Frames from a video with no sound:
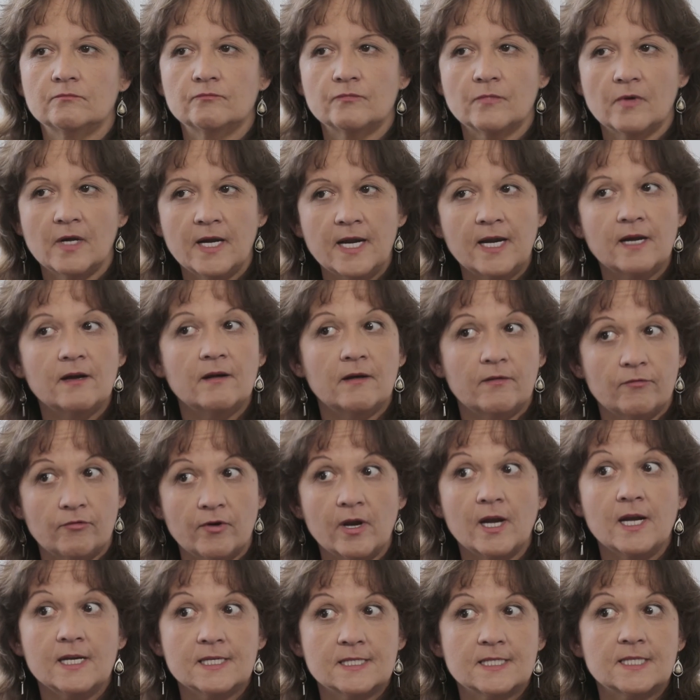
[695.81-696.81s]

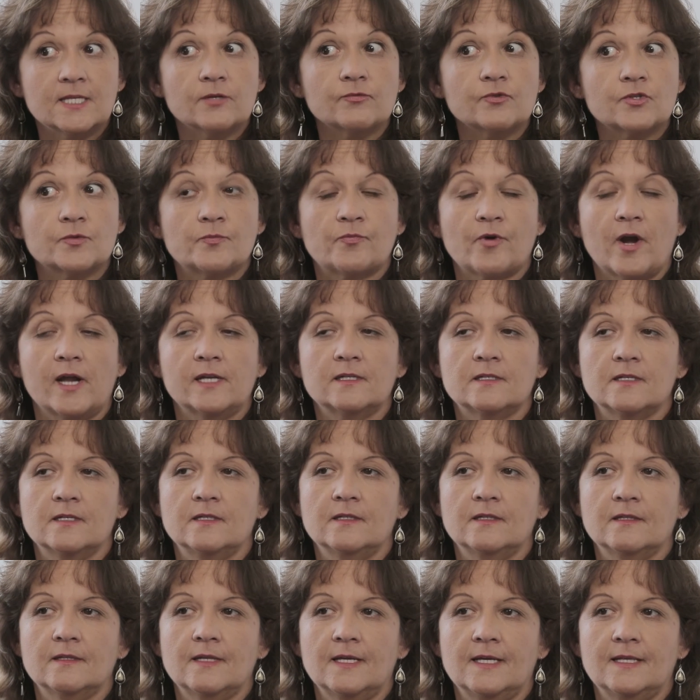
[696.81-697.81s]
really still spread
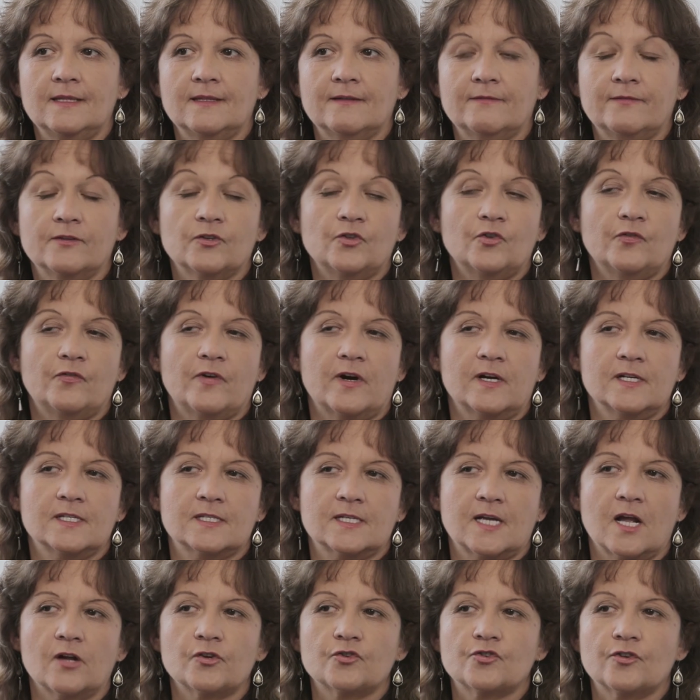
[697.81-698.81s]
in the field of arts,
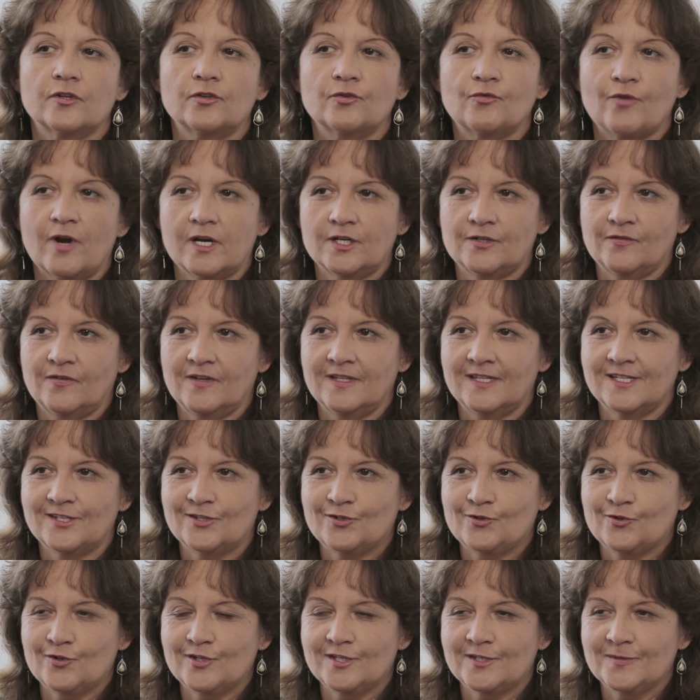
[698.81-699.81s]
culture and creative
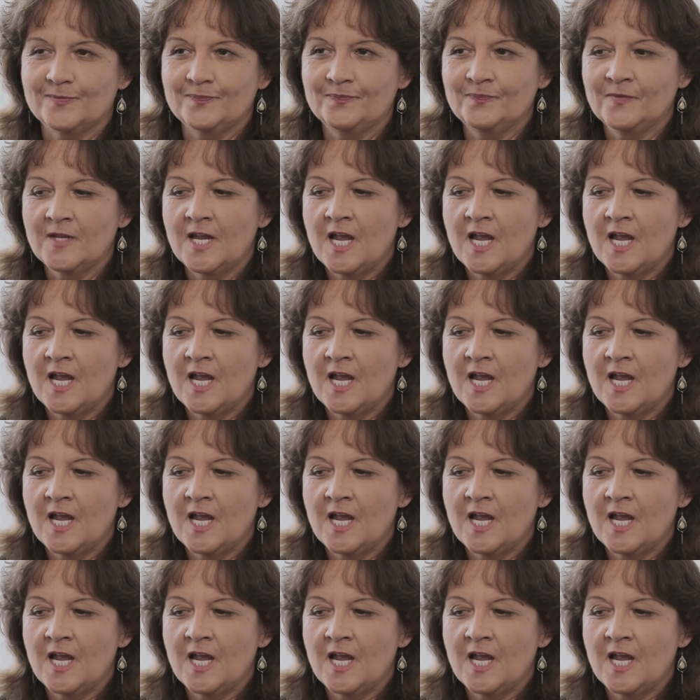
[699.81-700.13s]
industries.